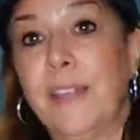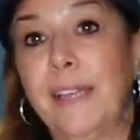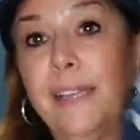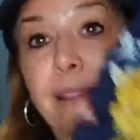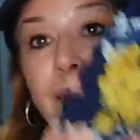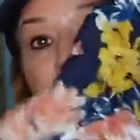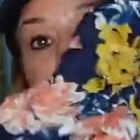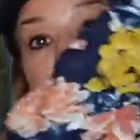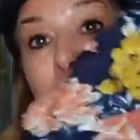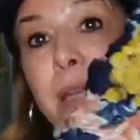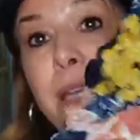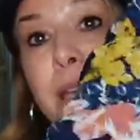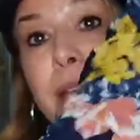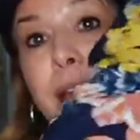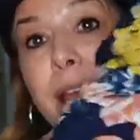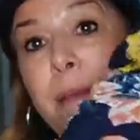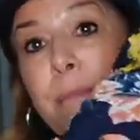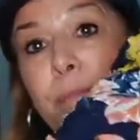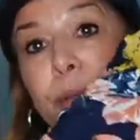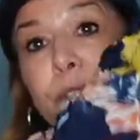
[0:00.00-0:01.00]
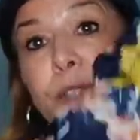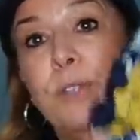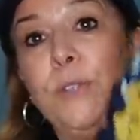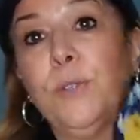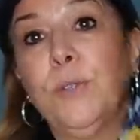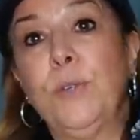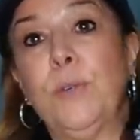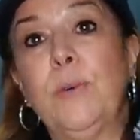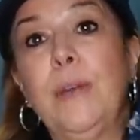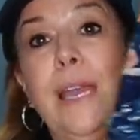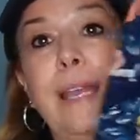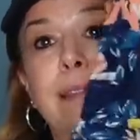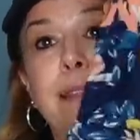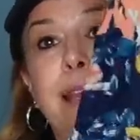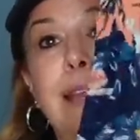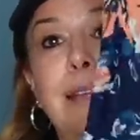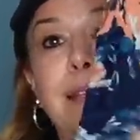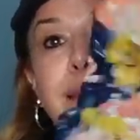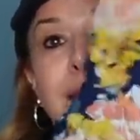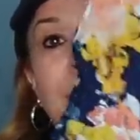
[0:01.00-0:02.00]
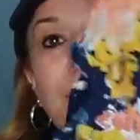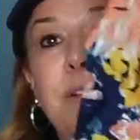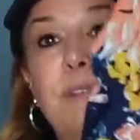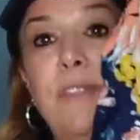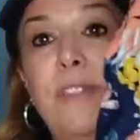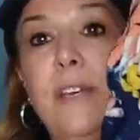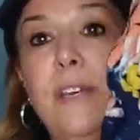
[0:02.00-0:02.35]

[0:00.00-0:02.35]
like the midnight blue and like some of